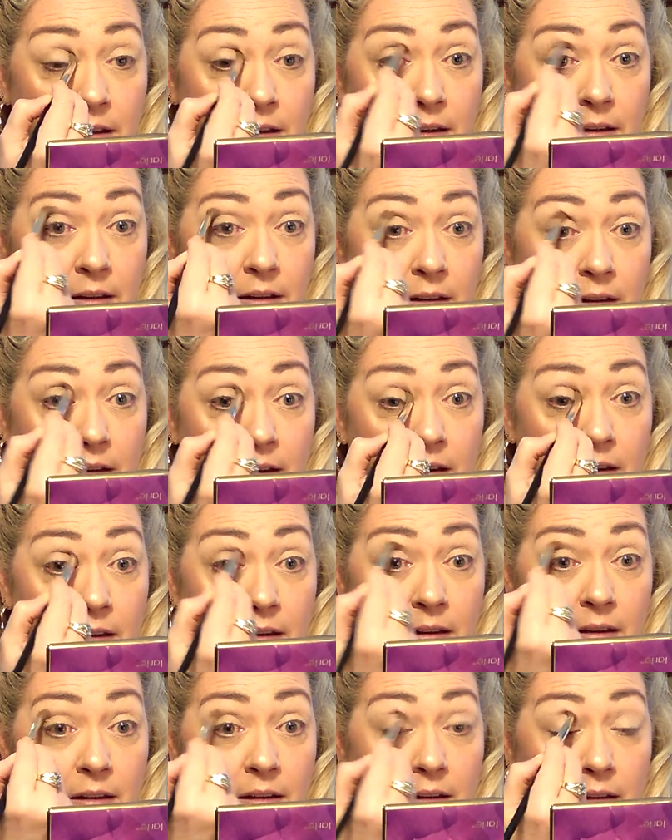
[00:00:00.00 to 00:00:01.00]

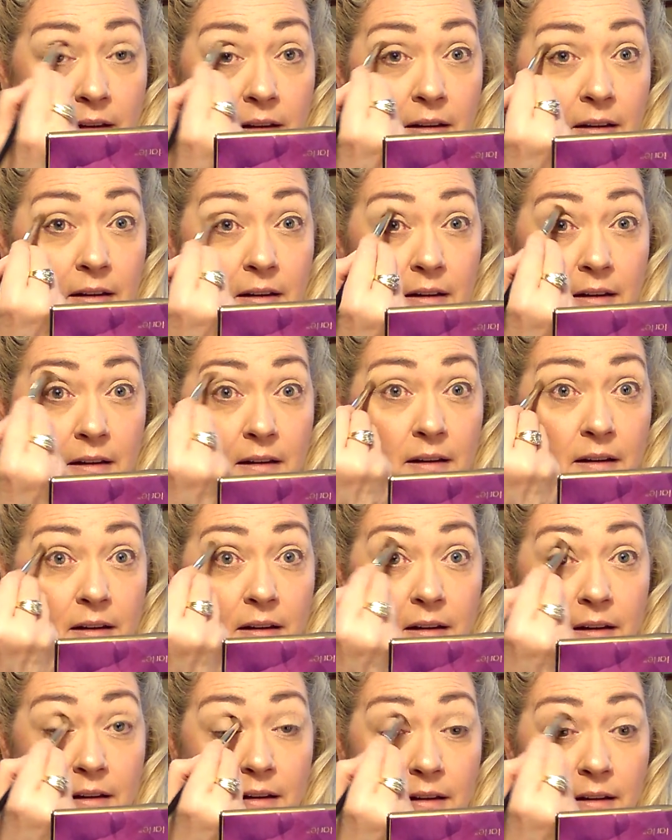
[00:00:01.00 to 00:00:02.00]

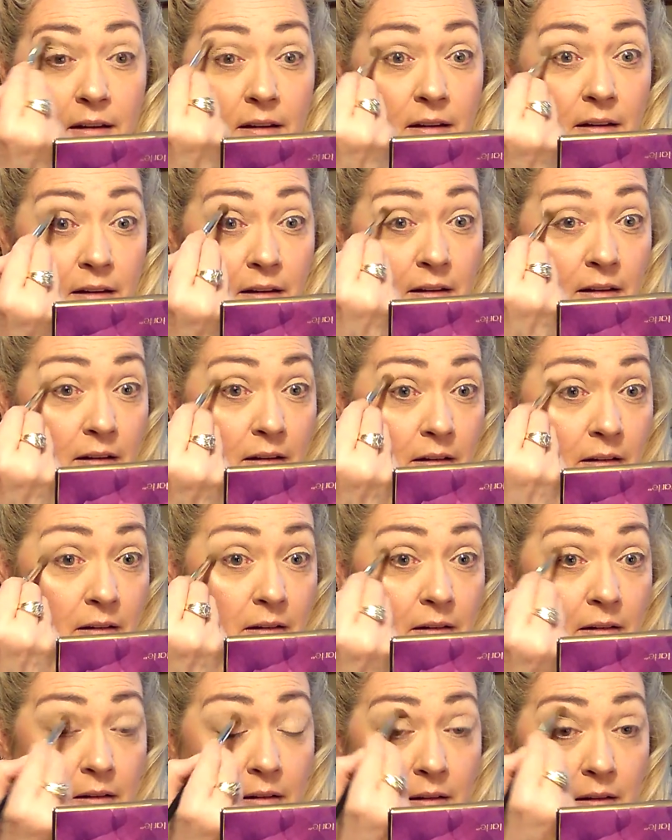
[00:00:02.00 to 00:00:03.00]

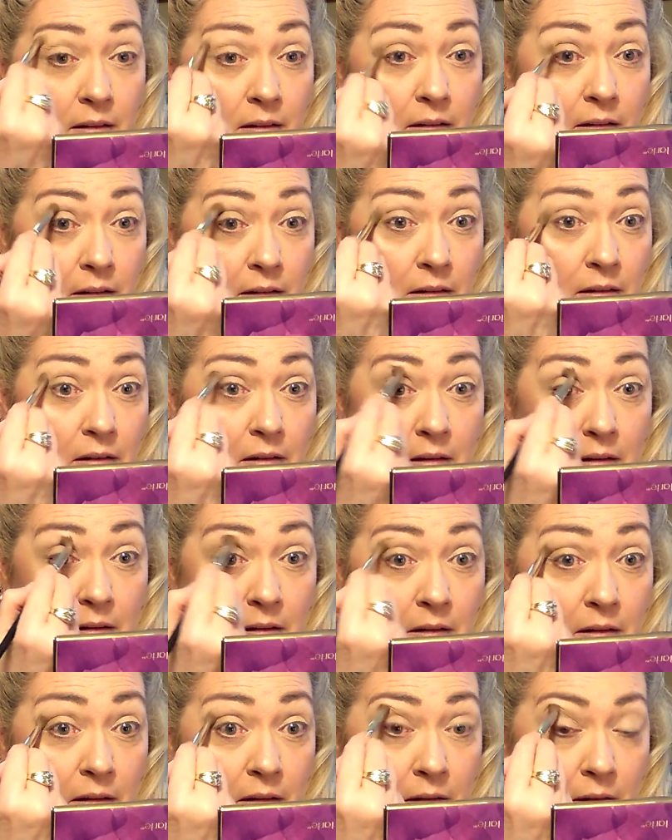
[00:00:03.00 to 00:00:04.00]

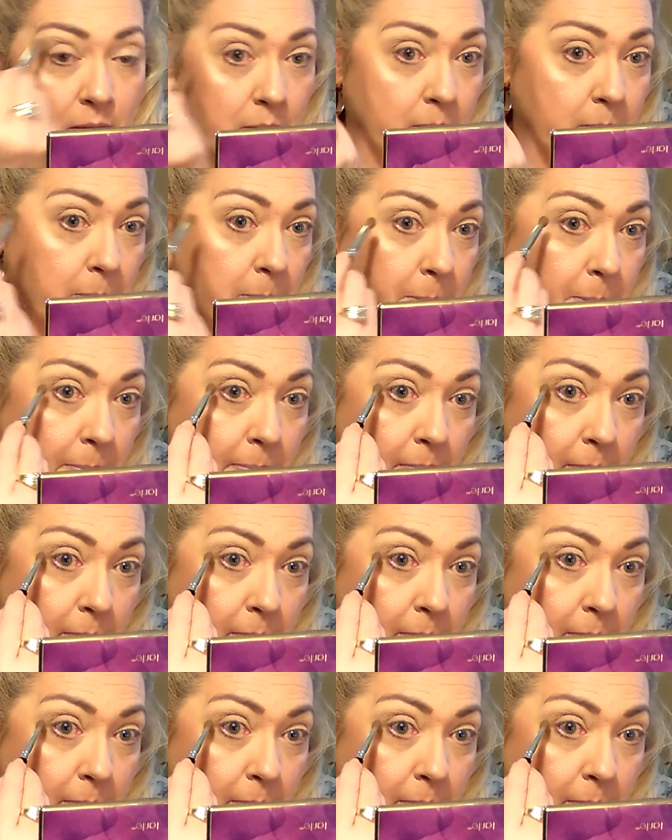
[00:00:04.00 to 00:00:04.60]
(no one is talking)